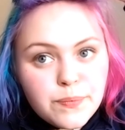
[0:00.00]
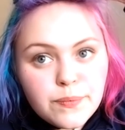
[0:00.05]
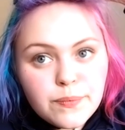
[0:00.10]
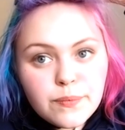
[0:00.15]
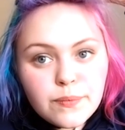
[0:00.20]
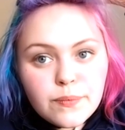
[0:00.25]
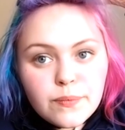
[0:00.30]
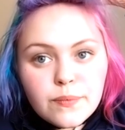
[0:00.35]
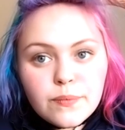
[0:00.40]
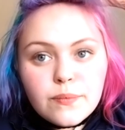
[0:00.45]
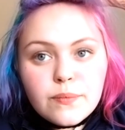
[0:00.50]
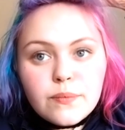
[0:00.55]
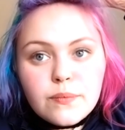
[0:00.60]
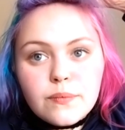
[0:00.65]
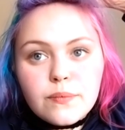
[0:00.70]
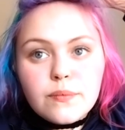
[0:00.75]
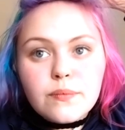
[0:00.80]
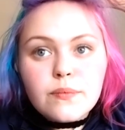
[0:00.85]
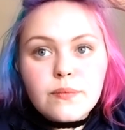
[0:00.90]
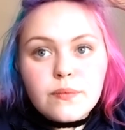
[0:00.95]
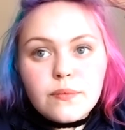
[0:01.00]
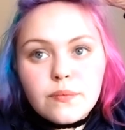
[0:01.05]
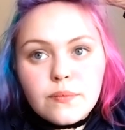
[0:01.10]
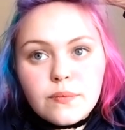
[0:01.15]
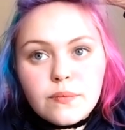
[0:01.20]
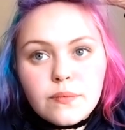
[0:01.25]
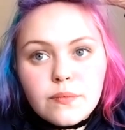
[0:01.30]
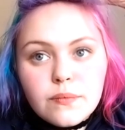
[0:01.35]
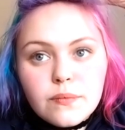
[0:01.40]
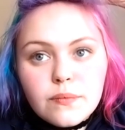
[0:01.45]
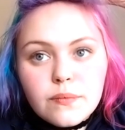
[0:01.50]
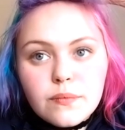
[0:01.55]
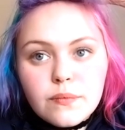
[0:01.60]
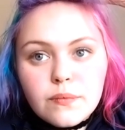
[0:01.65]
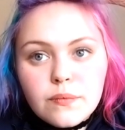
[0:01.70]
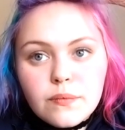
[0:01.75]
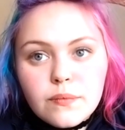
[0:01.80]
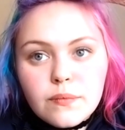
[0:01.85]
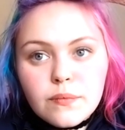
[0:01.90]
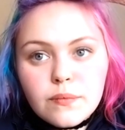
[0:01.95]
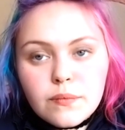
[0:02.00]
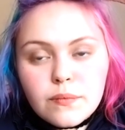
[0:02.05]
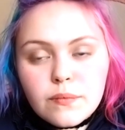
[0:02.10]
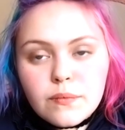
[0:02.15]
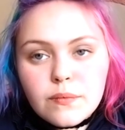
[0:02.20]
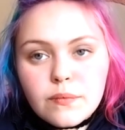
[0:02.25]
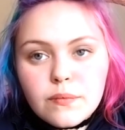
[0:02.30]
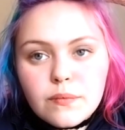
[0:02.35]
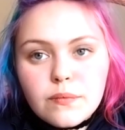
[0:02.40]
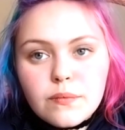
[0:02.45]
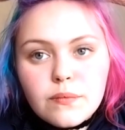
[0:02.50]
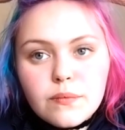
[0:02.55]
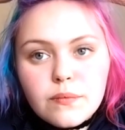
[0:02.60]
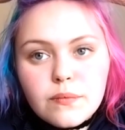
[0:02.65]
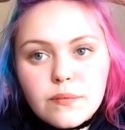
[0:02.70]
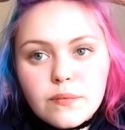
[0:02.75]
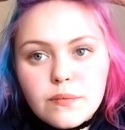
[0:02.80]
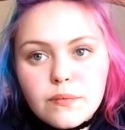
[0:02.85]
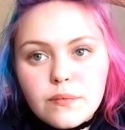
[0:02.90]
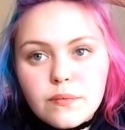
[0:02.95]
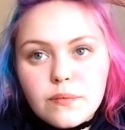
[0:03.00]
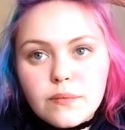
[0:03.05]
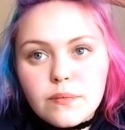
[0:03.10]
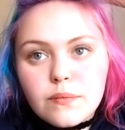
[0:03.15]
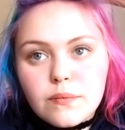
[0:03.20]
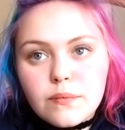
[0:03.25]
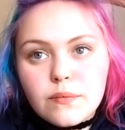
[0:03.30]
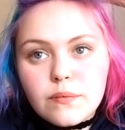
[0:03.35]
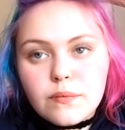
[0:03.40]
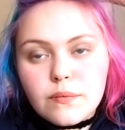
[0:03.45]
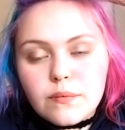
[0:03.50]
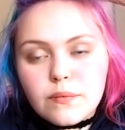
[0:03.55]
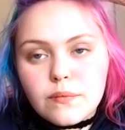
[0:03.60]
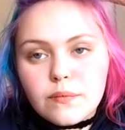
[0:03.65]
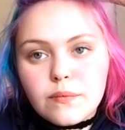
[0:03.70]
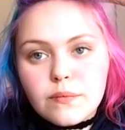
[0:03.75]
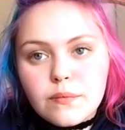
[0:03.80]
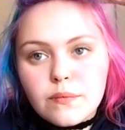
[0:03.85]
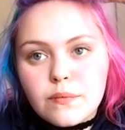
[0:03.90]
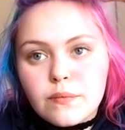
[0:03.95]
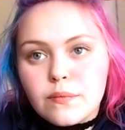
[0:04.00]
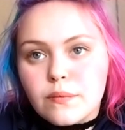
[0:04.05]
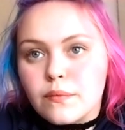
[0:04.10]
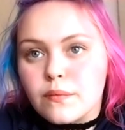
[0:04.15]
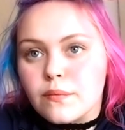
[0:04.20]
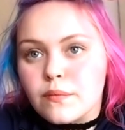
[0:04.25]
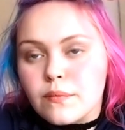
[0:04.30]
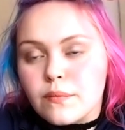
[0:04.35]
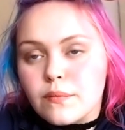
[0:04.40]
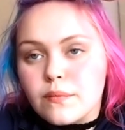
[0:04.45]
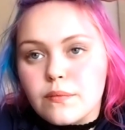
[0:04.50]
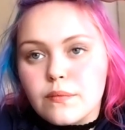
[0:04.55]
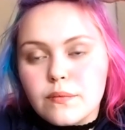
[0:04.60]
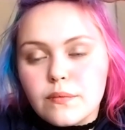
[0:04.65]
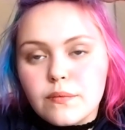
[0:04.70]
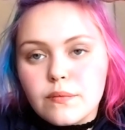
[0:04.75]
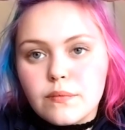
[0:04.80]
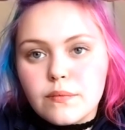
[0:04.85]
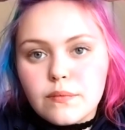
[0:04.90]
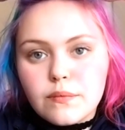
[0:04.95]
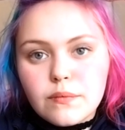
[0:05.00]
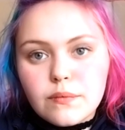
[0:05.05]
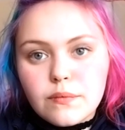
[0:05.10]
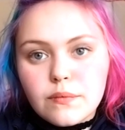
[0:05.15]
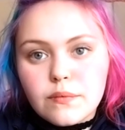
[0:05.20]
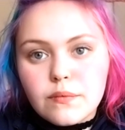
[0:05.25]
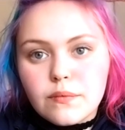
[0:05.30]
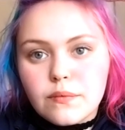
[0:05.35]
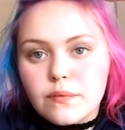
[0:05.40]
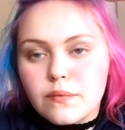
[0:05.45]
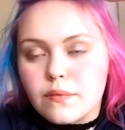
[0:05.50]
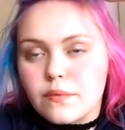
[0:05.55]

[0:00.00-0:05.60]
[no speech]